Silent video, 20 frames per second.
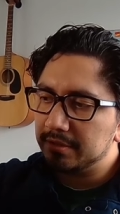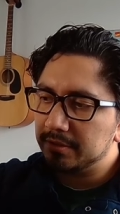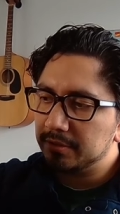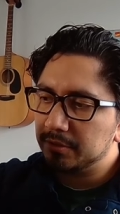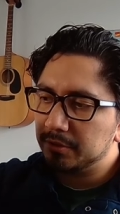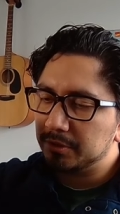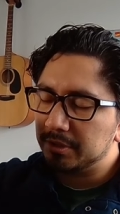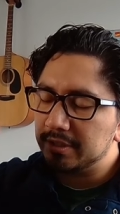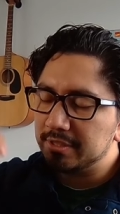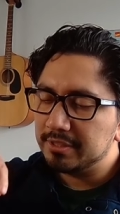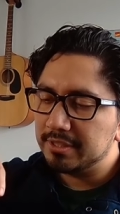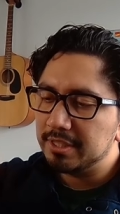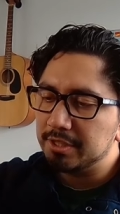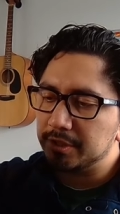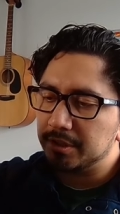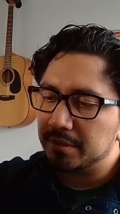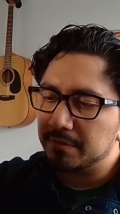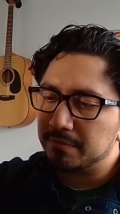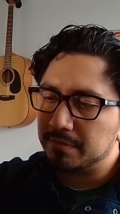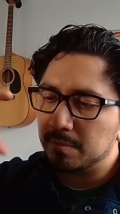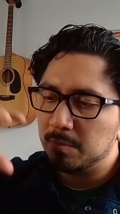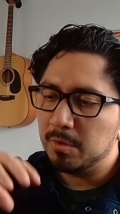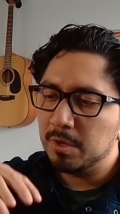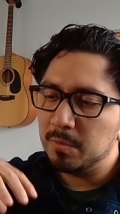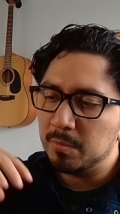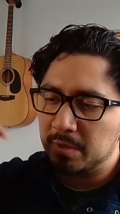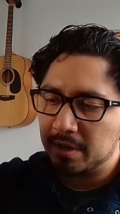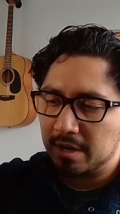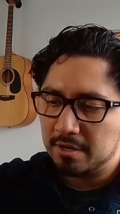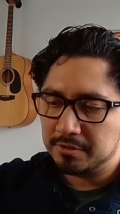transition from one
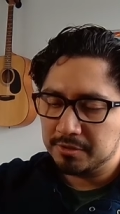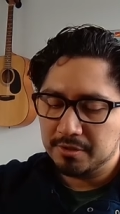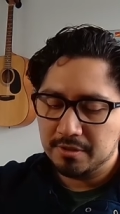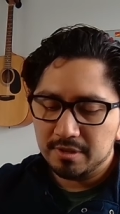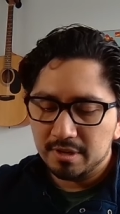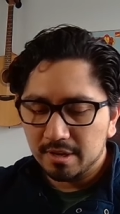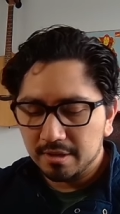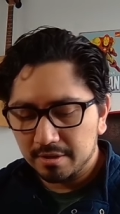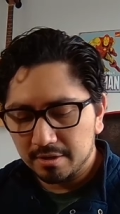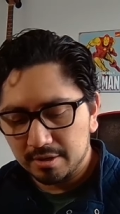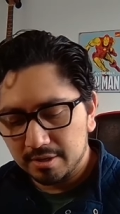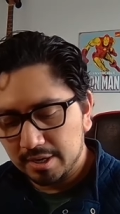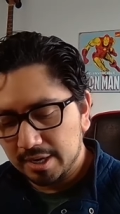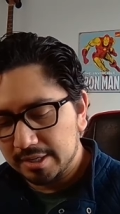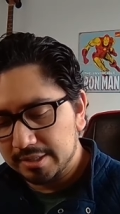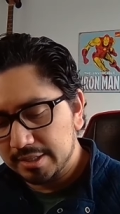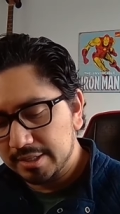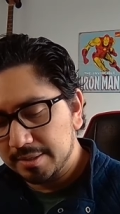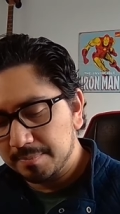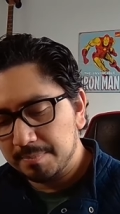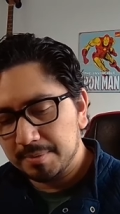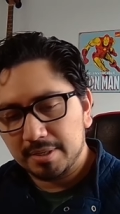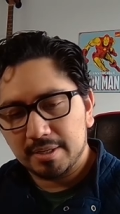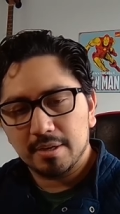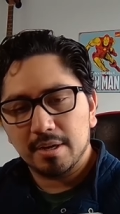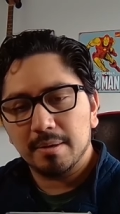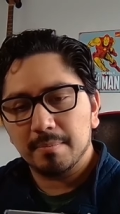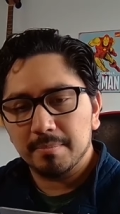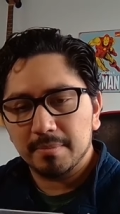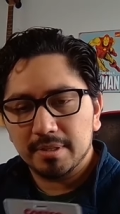warehouse to the other. I did
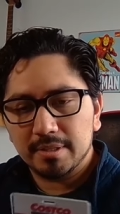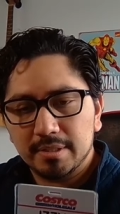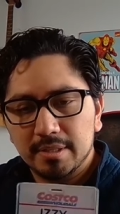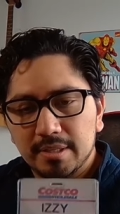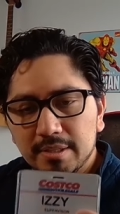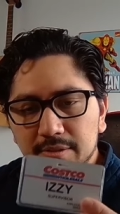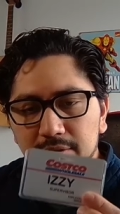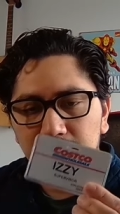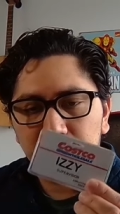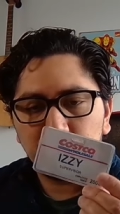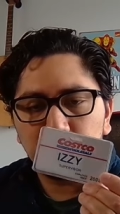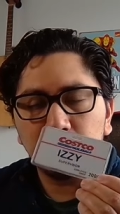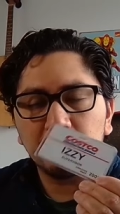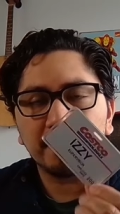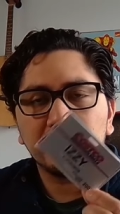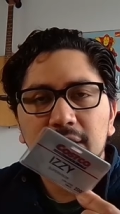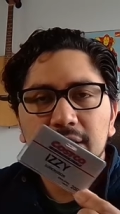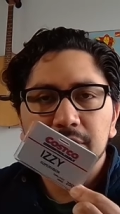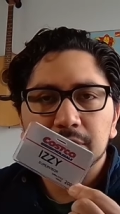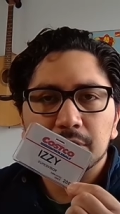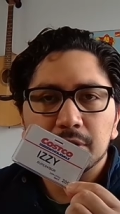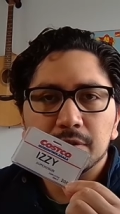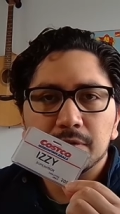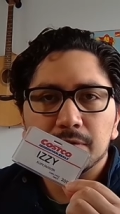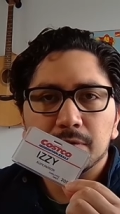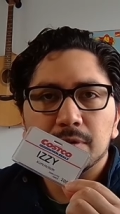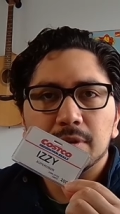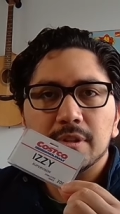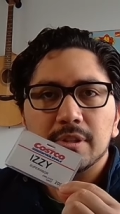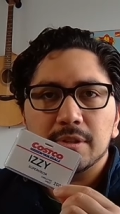become a supervisor
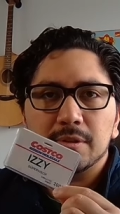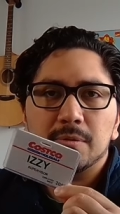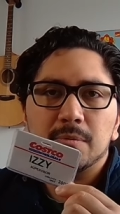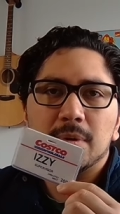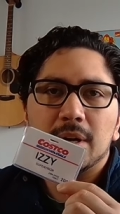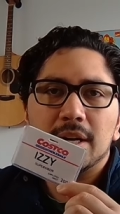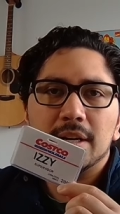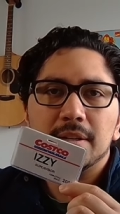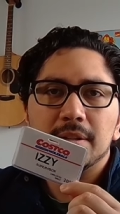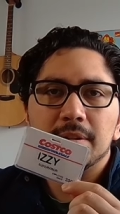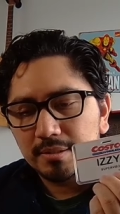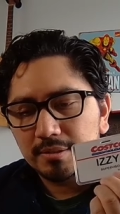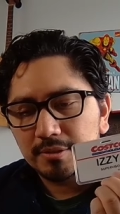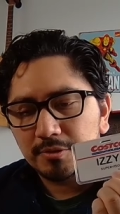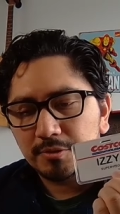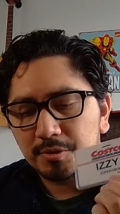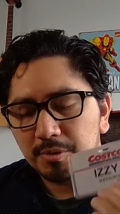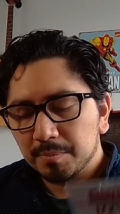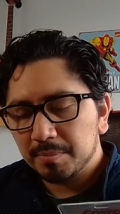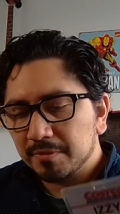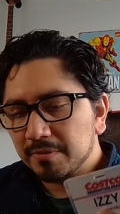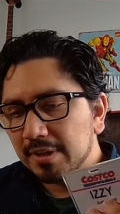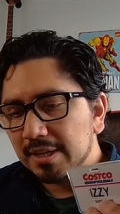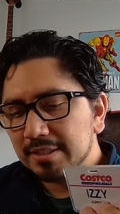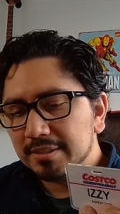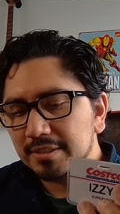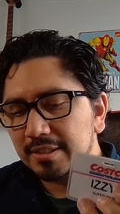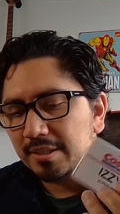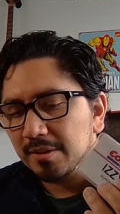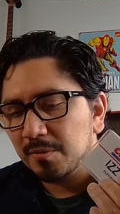for a little while.
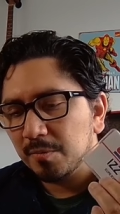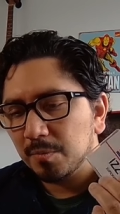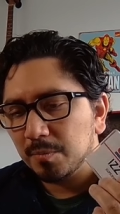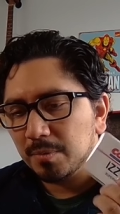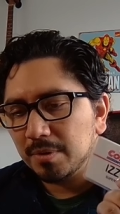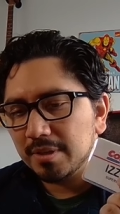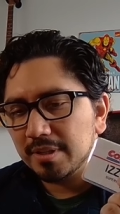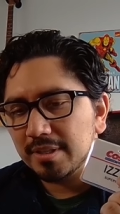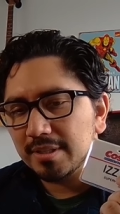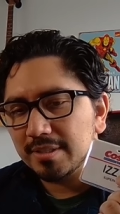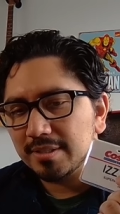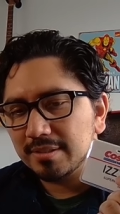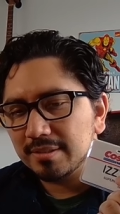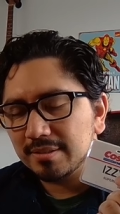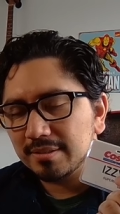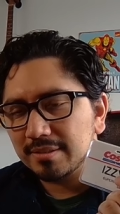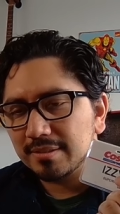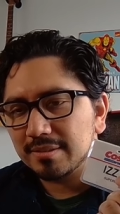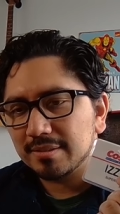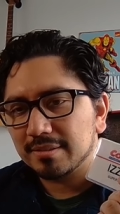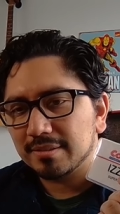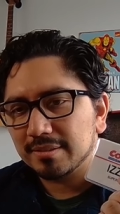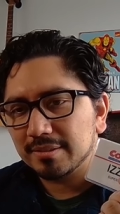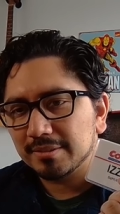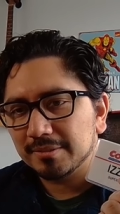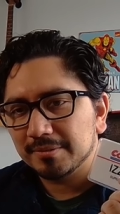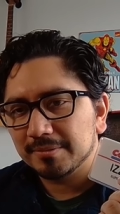Supervising was